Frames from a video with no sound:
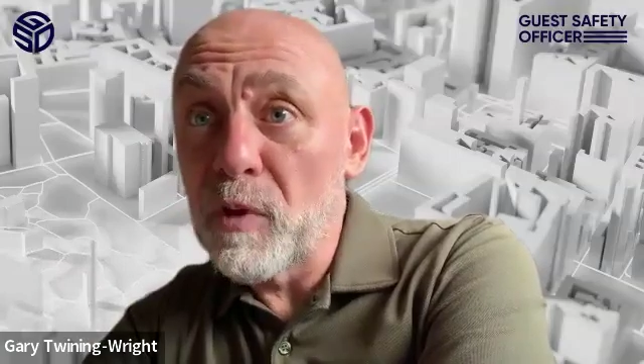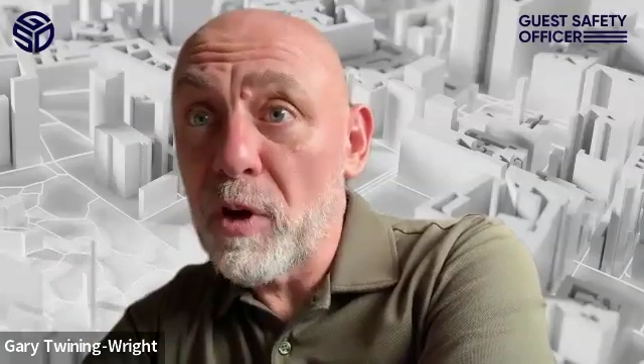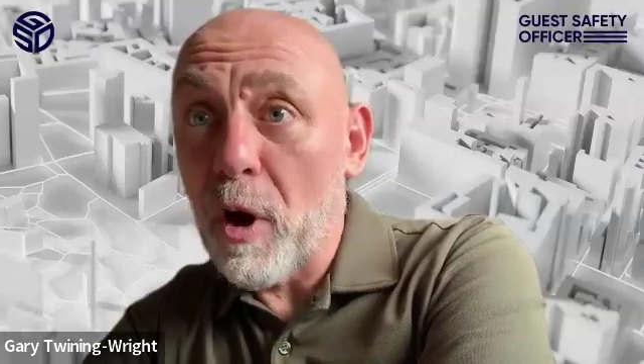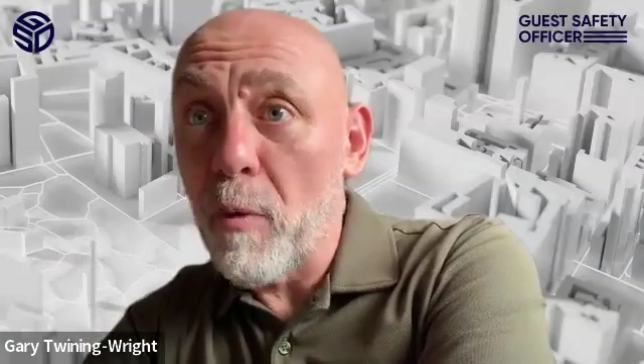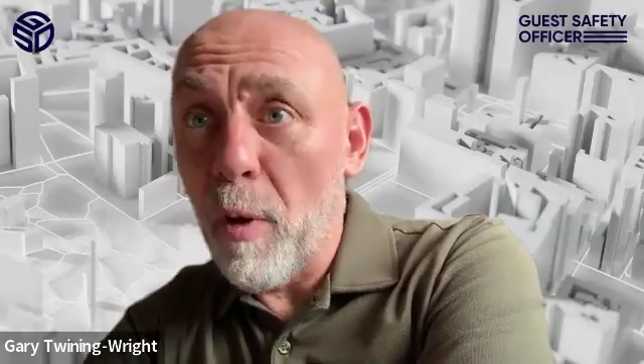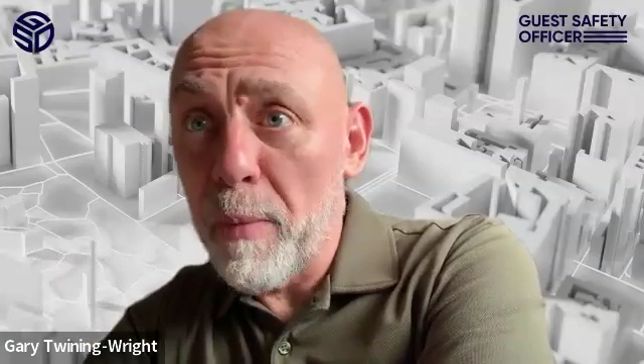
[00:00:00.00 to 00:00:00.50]

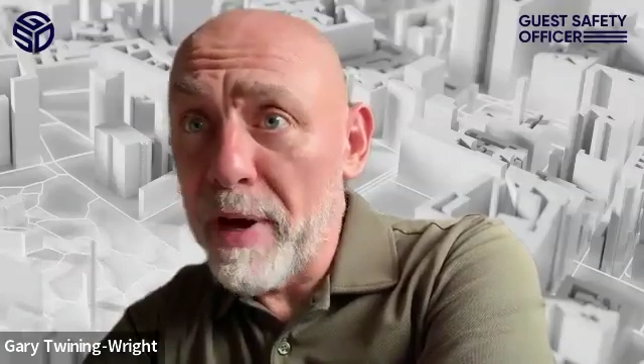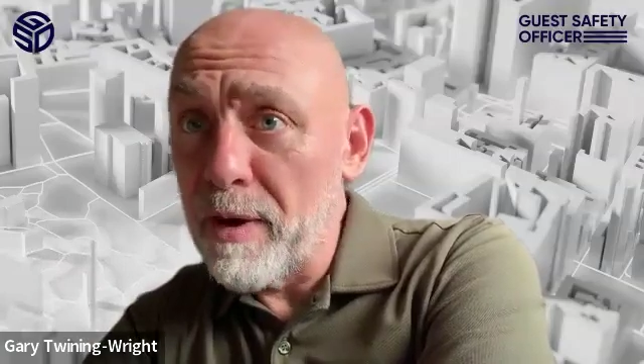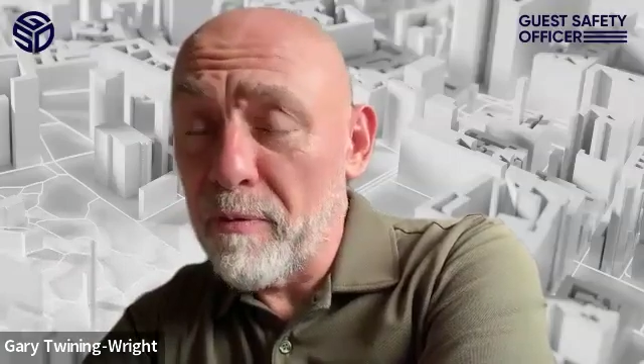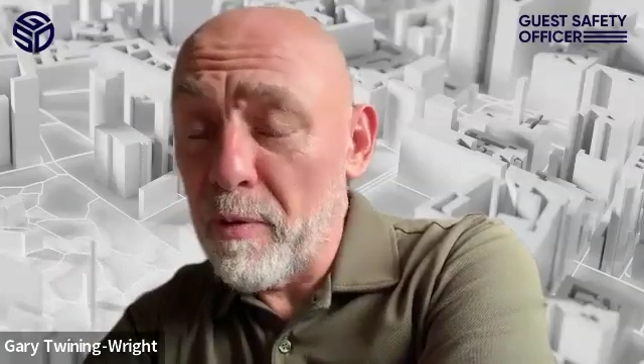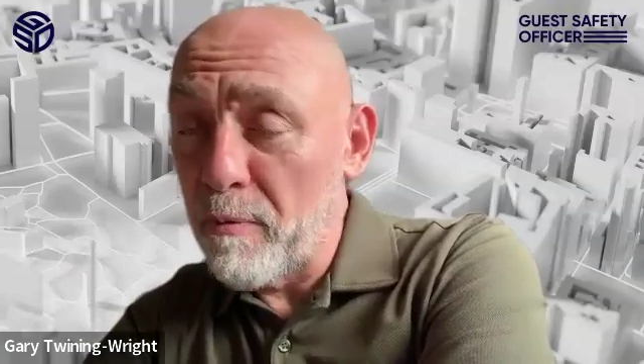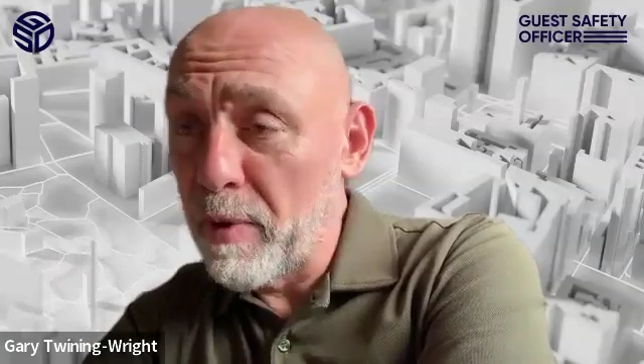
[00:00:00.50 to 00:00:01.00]
I
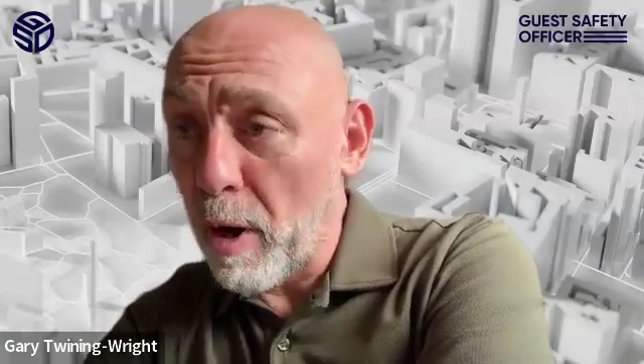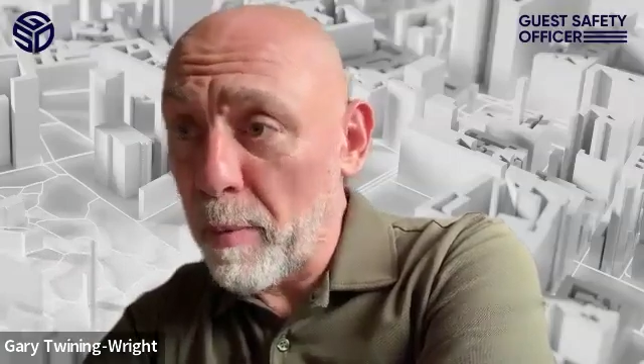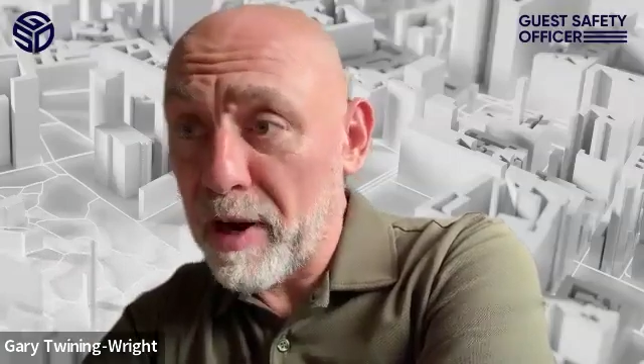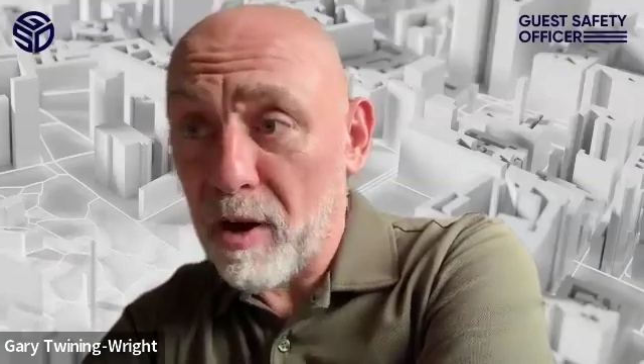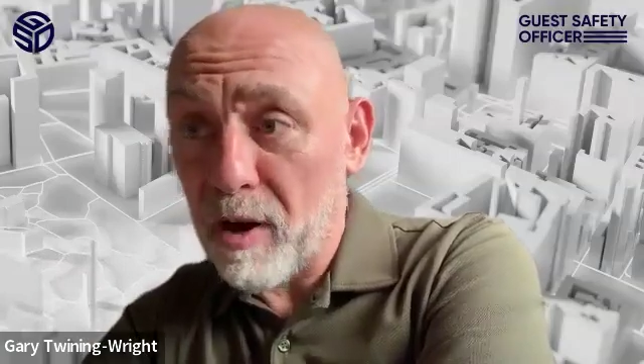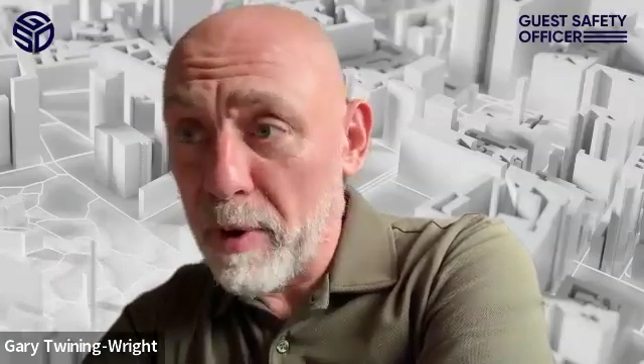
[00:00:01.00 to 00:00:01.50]
mean, if we go
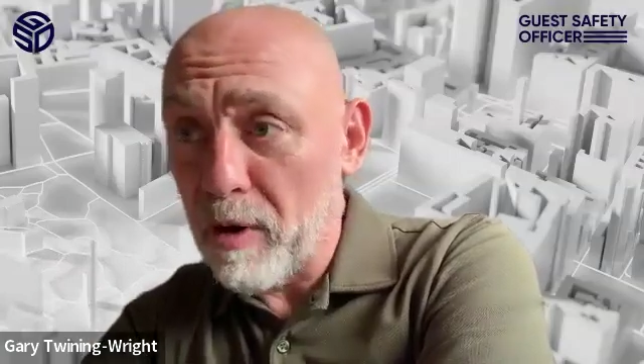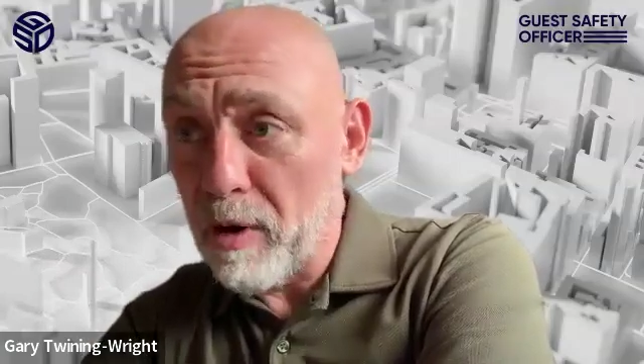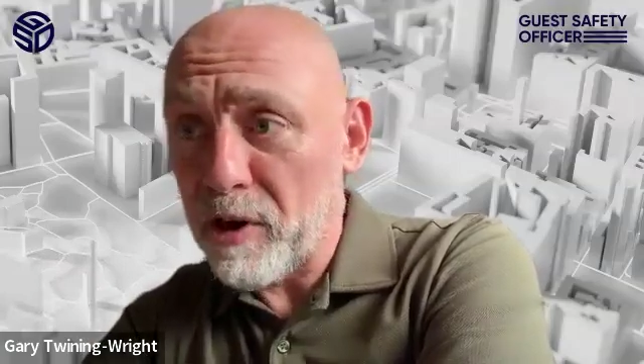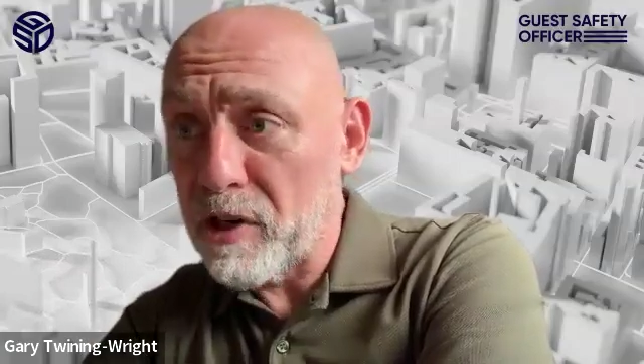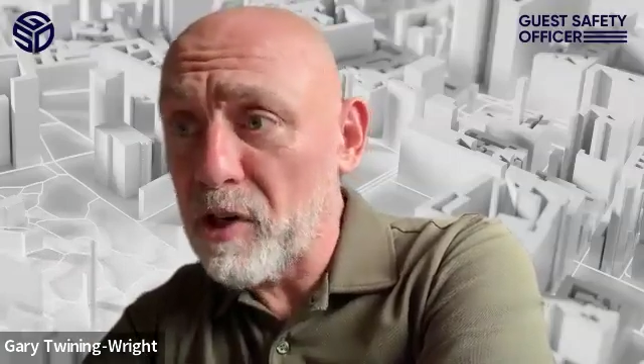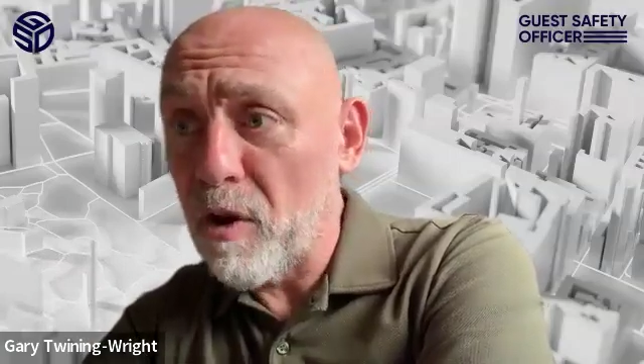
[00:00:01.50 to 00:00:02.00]
back, I mean,
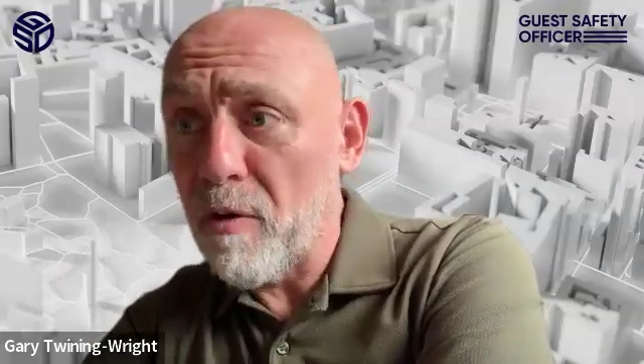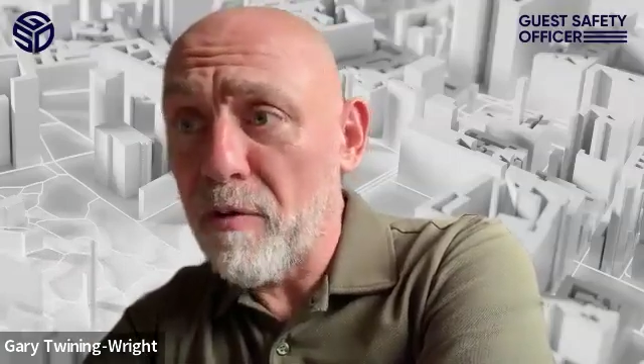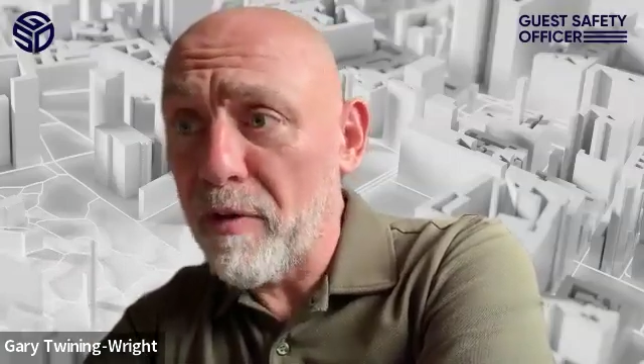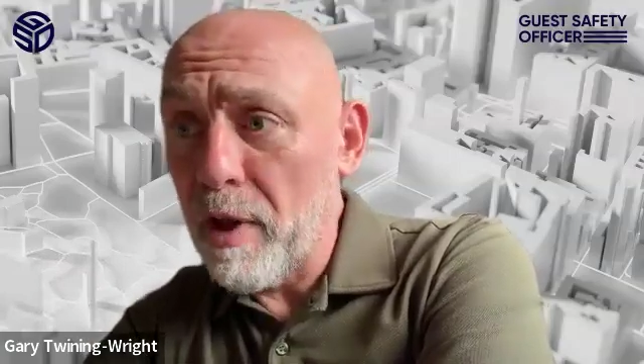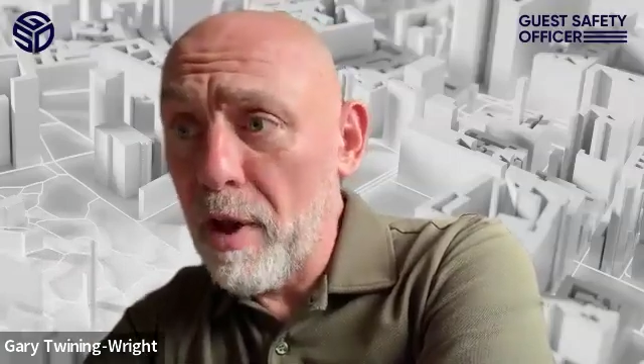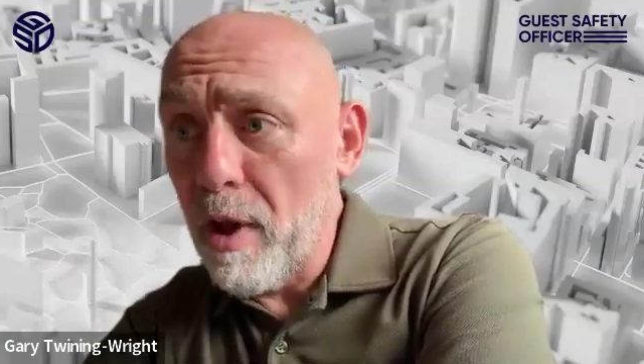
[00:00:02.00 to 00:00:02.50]
like yourself,